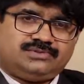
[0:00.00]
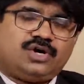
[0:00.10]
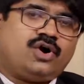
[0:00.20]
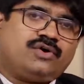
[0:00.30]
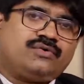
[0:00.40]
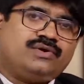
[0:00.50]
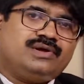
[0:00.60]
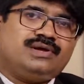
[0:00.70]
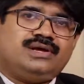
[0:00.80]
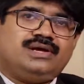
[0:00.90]
or
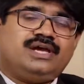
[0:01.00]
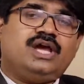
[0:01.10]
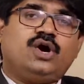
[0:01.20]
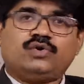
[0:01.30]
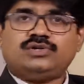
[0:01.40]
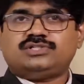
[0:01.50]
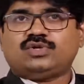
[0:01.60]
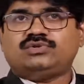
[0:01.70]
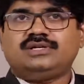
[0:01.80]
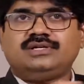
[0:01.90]
a
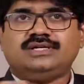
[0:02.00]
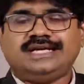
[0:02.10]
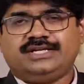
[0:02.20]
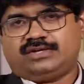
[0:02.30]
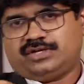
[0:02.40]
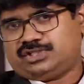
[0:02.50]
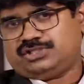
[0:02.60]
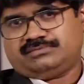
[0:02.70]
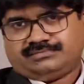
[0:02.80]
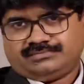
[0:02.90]
horizontal integration.